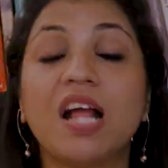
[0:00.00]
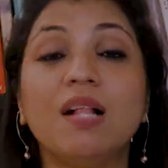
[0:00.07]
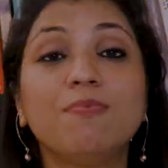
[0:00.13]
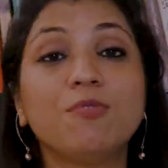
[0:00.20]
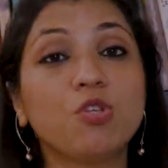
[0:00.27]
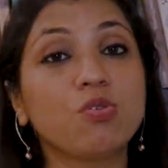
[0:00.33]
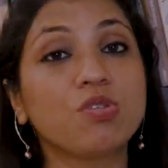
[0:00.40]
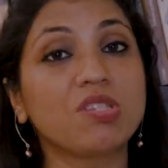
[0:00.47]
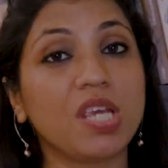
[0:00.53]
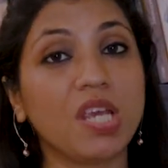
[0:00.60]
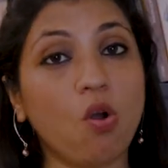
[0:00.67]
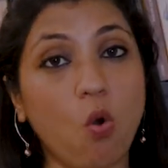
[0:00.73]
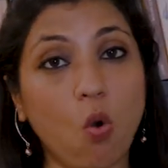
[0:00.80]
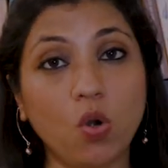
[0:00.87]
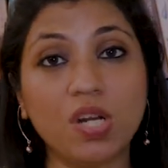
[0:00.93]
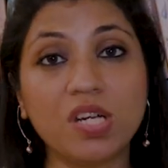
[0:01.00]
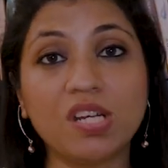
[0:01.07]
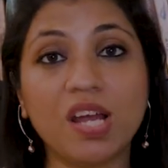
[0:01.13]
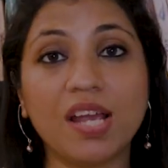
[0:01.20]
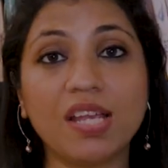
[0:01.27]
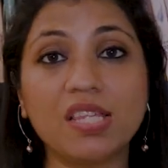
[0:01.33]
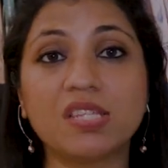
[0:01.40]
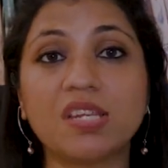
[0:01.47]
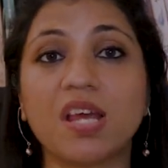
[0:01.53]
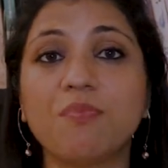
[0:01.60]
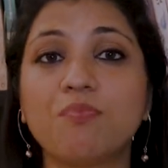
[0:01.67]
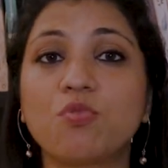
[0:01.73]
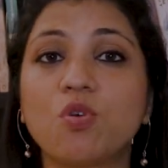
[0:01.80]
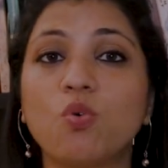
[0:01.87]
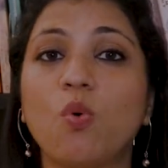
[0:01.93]
helps you stay organized
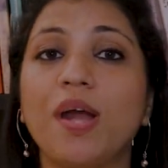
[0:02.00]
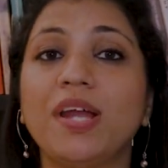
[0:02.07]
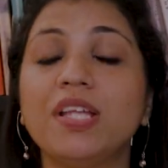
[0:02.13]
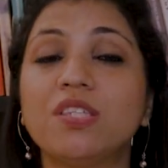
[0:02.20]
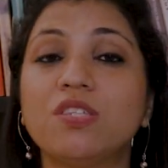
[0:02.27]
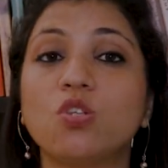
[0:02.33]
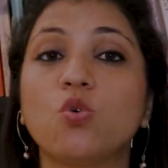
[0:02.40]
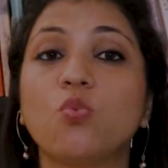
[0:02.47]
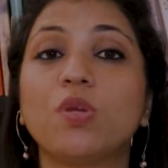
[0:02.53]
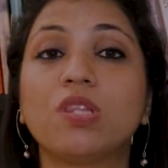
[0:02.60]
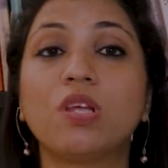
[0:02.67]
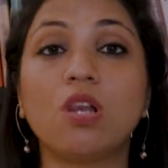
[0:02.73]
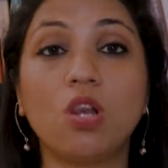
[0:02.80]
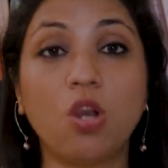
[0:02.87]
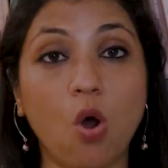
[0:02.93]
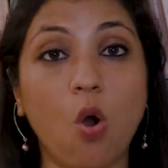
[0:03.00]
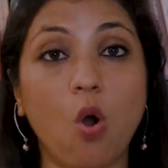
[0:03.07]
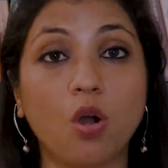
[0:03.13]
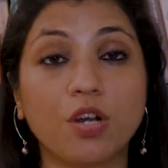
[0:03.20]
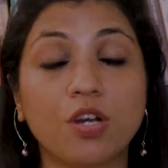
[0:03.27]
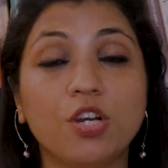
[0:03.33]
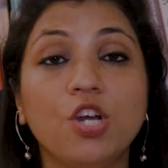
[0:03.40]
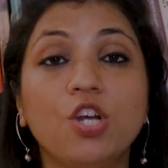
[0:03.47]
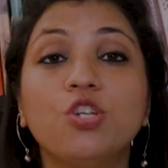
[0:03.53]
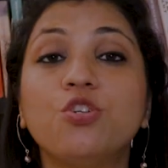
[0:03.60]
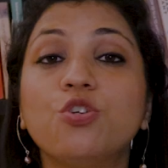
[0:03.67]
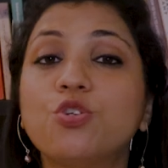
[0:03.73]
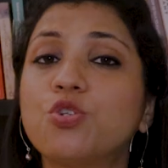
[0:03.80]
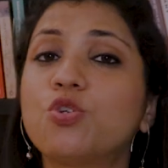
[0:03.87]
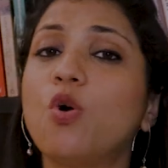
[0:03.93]
and provides you with a log
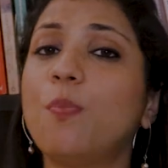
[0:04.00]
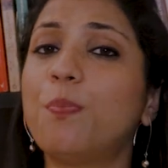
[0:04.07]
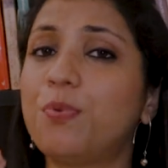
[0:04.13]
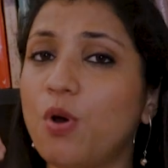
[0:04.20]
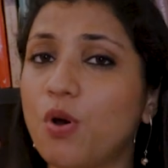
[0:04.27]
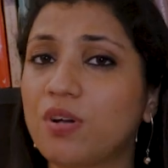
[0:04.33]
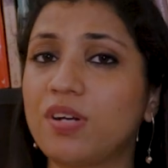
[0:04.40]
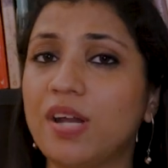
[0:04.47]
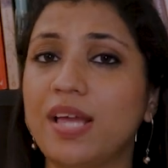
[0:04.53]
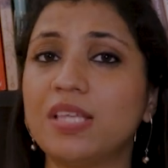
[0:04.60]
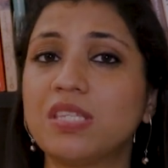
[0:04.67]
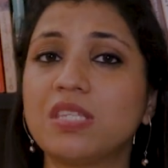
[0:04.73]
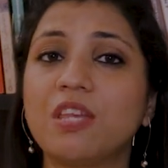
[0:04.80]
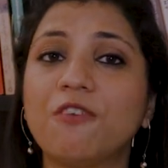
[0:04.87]
to show progress